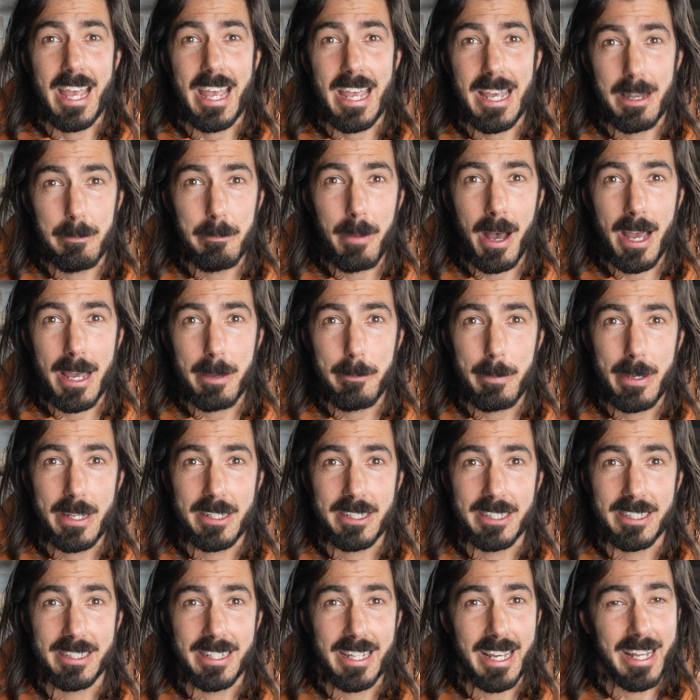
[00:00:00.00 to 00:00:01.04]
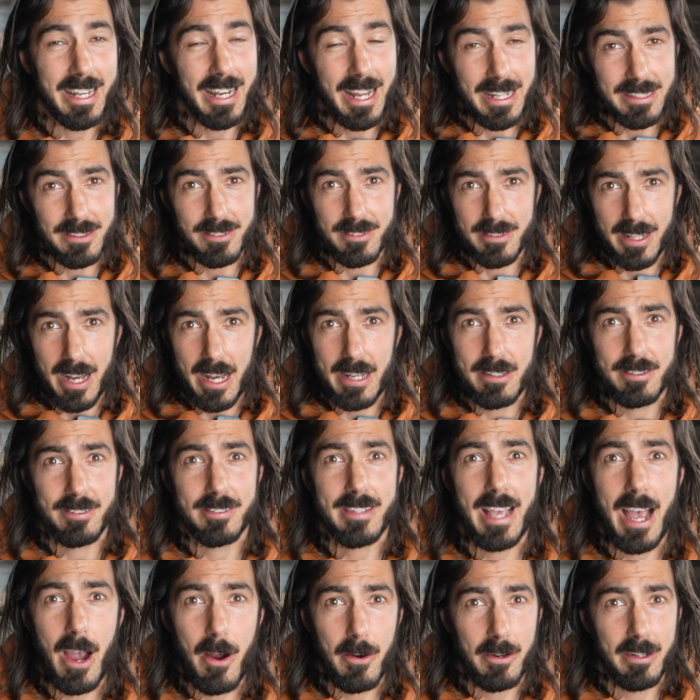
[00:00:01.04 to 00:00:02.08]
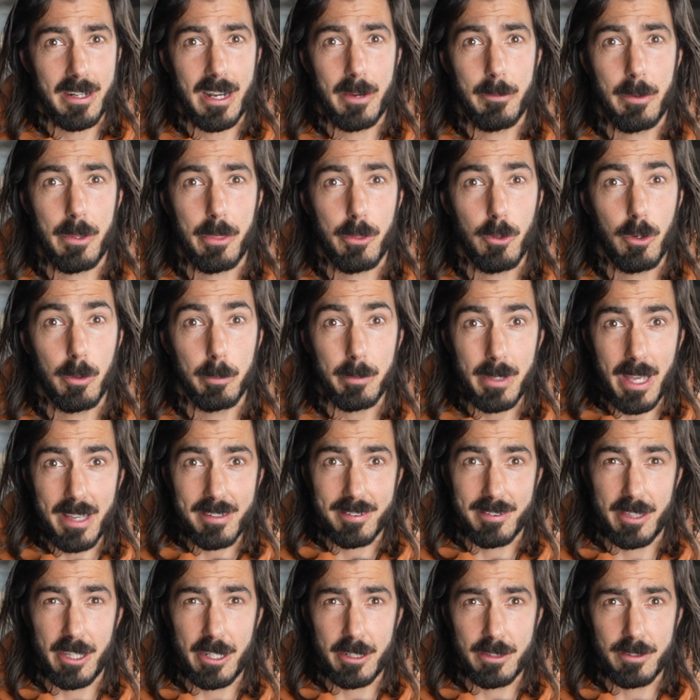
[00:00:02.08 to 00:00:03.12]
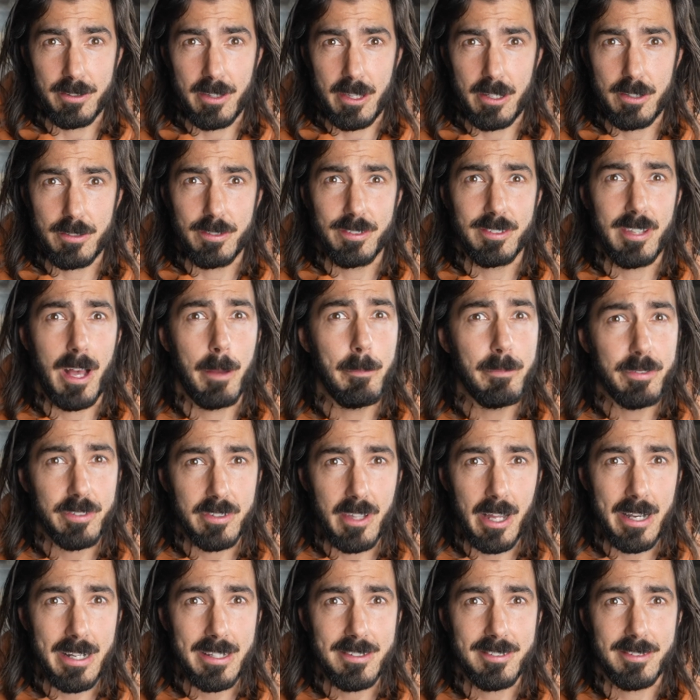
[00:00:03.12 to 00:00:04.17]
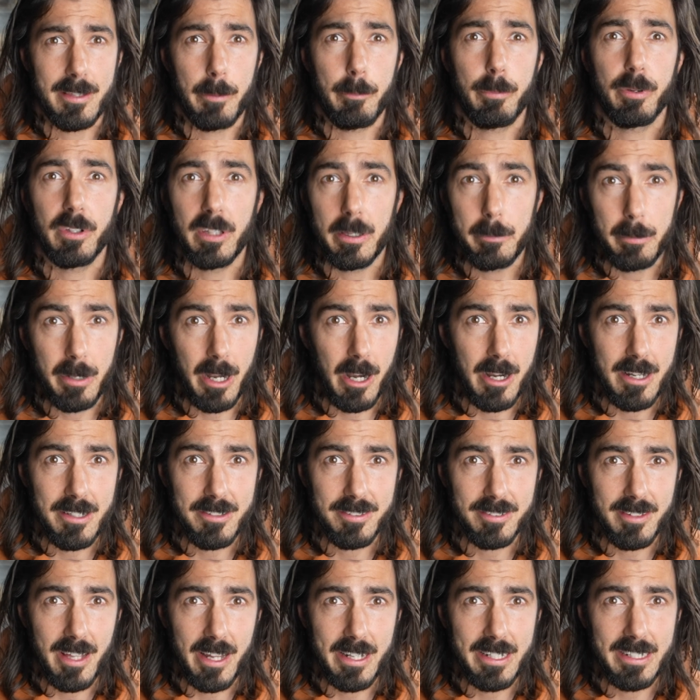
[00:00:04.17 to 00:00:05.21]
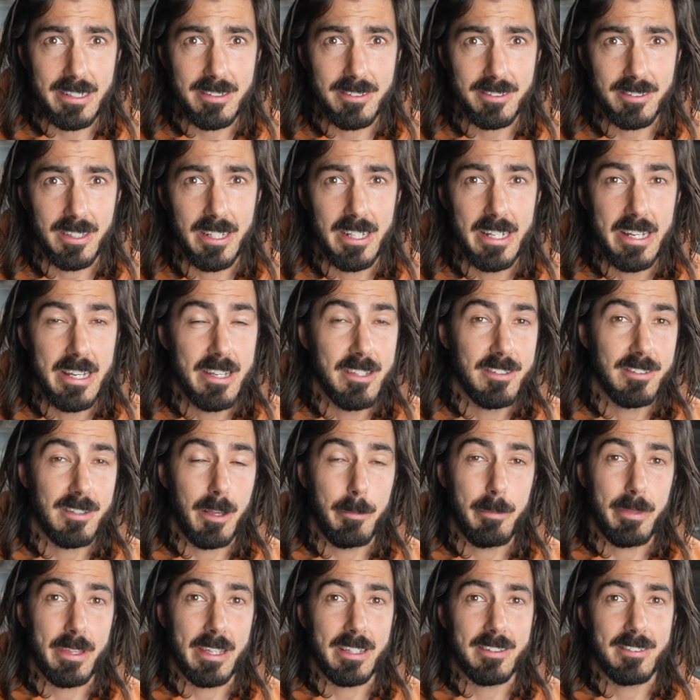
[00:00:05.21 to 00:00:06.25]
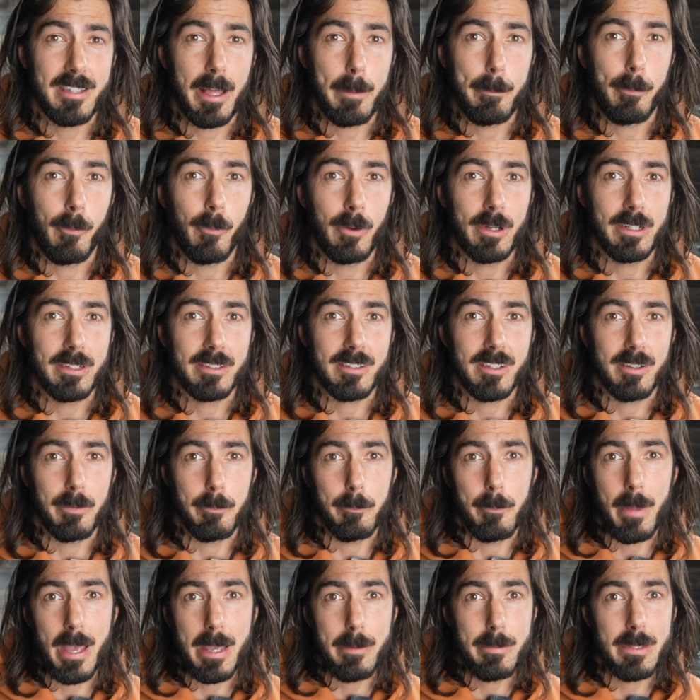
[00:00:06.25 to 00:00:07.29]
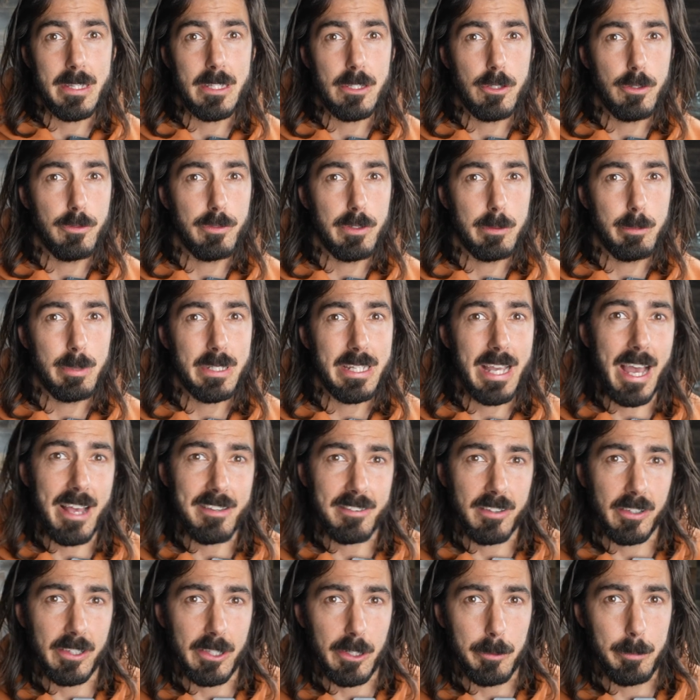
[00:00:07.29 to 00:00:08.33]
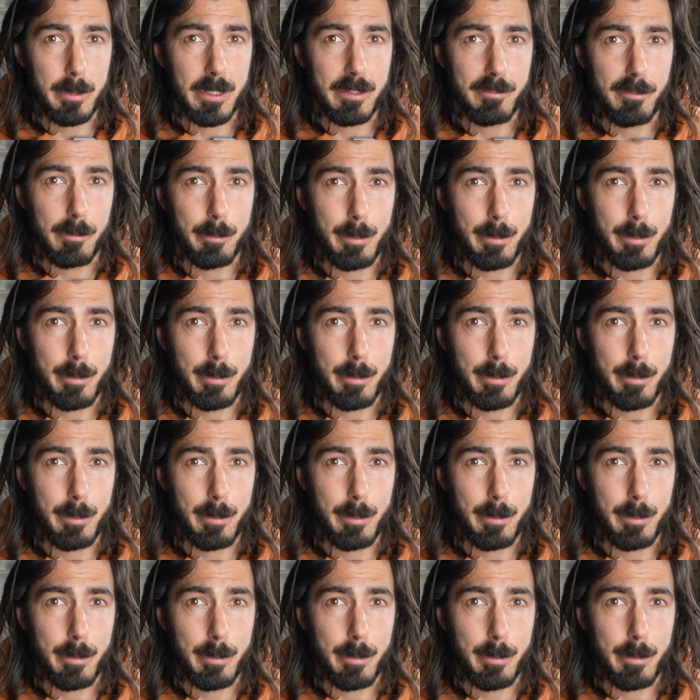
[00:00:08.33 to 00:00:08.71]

in my opinion. And I, I scoured and I went through them. Yes, there, there's some studies, some preliminary studies, some things that point to maybe U V B has a little bit of a